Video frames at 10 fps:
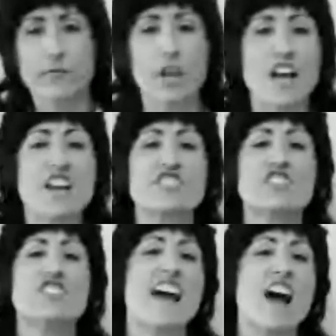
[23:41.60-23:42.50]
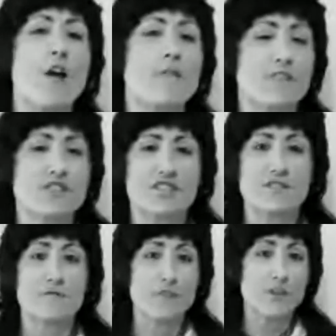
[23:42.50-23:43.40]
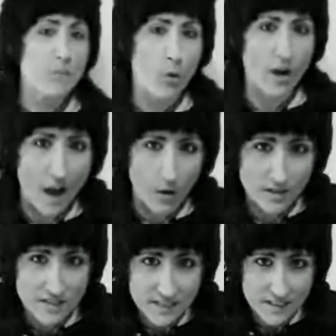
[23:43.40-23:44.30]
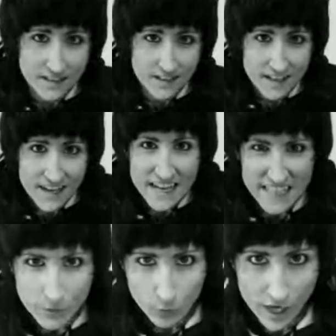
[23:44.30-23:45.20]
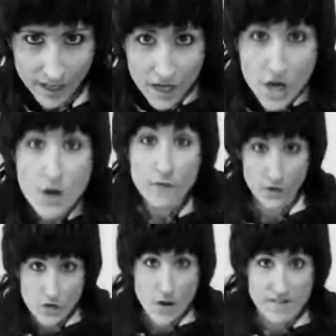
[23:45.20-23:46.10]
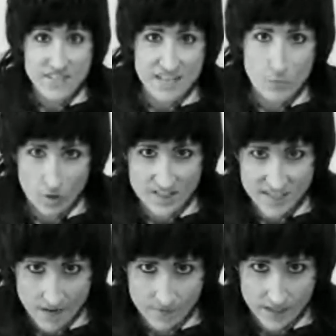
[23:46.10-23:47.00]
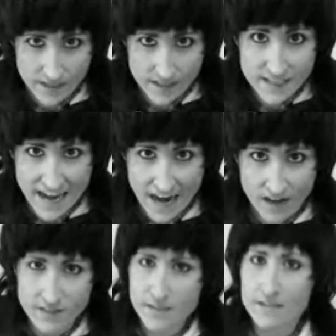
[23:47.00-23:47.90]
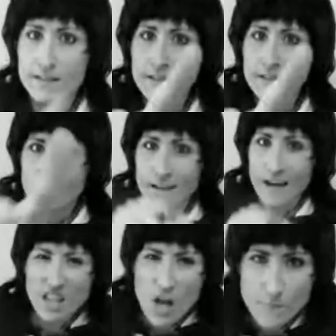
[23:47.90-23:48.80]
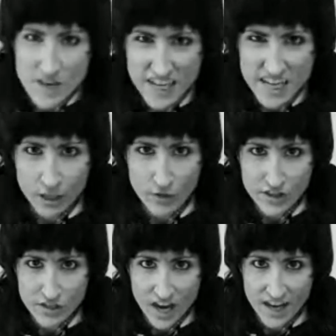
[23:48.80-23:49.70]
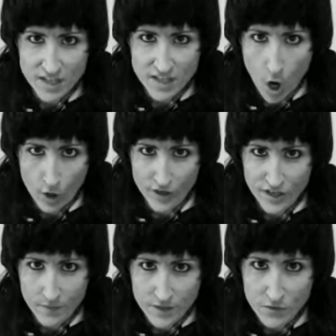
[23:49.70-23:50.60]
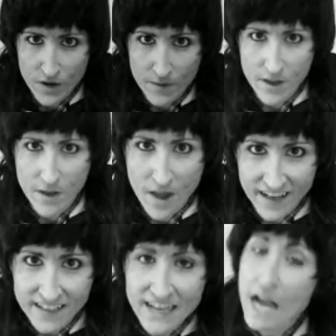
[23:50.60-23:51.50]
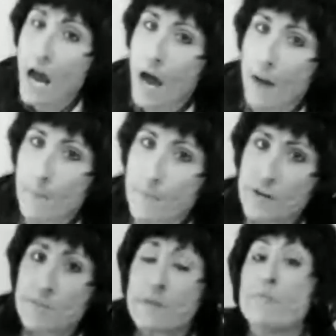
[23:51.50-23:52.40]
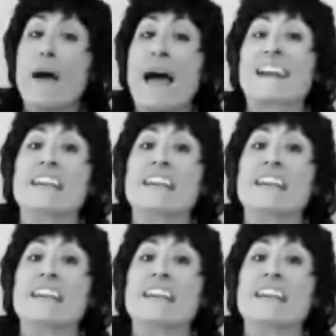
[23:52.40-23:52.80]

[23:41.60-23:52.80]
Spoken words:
flesh down for just a few more hours and get ready for UFC 170. Now, I love being here with you guys hard on WMMA. I'm going to be back